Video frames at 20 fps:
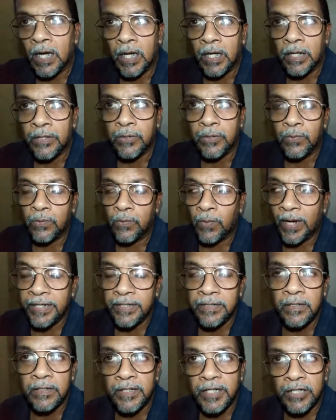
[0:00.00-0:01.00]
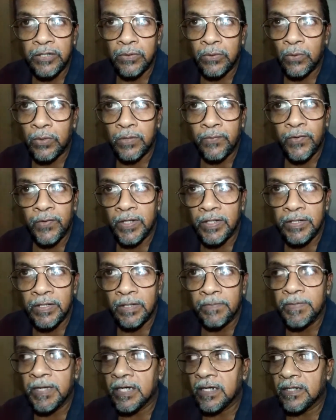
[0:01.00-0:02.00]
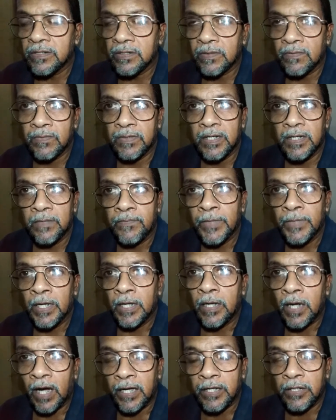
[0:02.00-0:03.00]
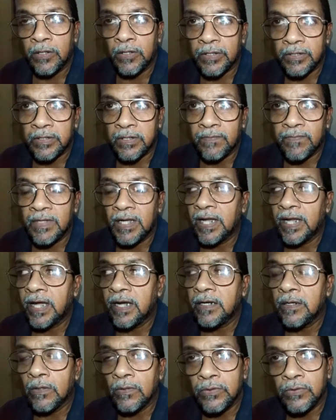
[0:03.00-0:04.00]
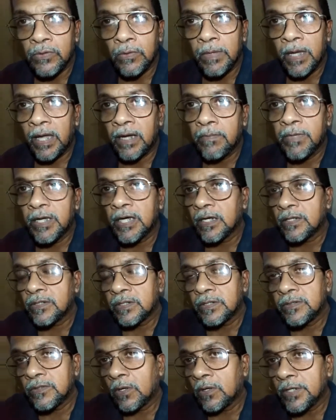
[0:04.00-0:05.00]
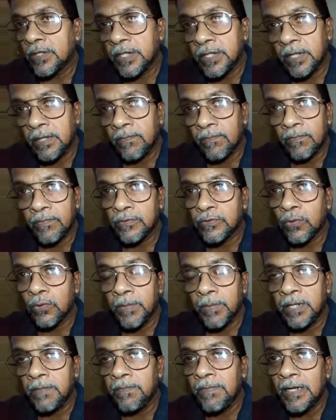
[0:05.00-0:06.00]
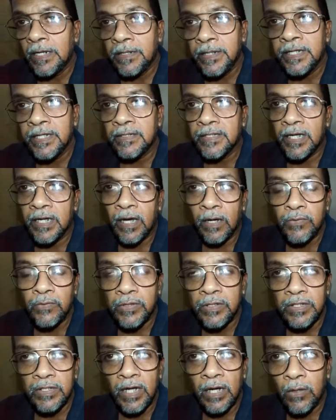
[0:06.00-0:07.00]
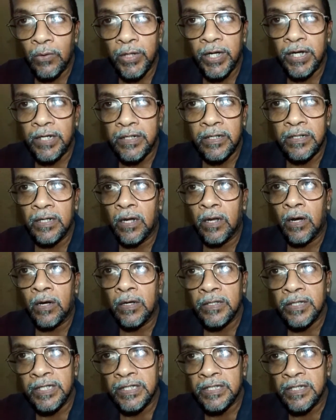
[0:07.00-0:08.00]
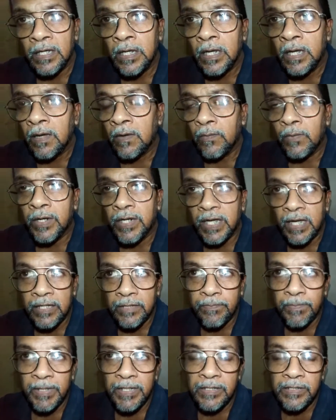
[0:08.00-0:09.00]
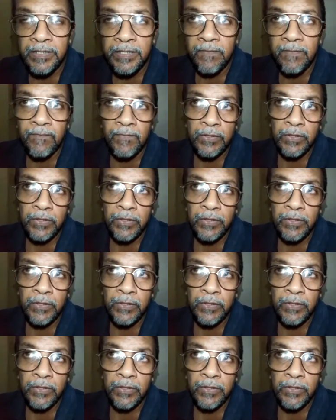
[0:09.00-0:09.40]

to widen this road further because of the high cost of the land also, and because it's already so many buildings and houses are located along this very expensive,